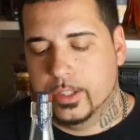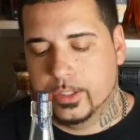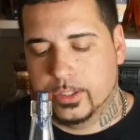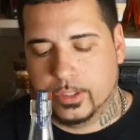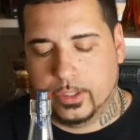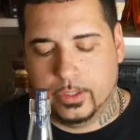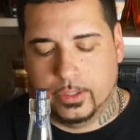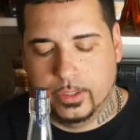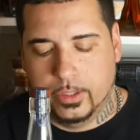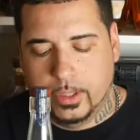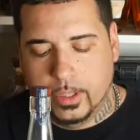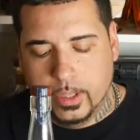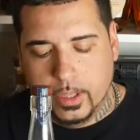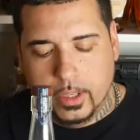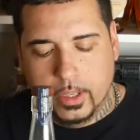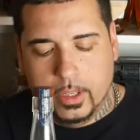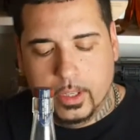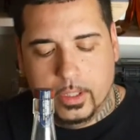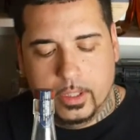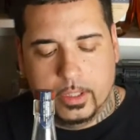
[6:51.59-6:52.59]
So
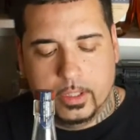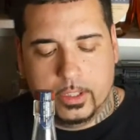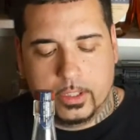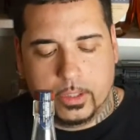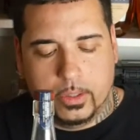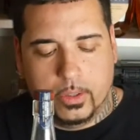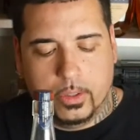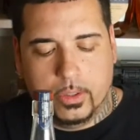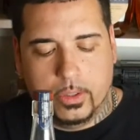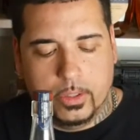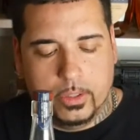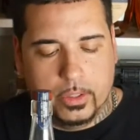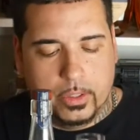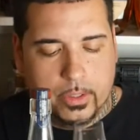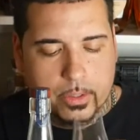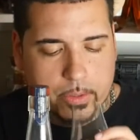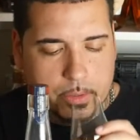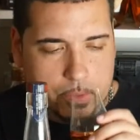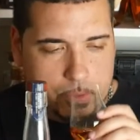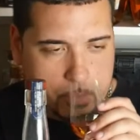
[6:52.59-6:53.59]
let's go to the
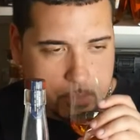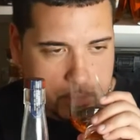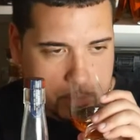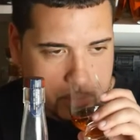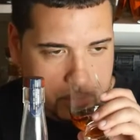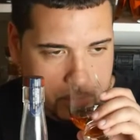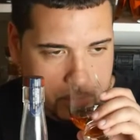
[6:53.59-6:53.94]
nose.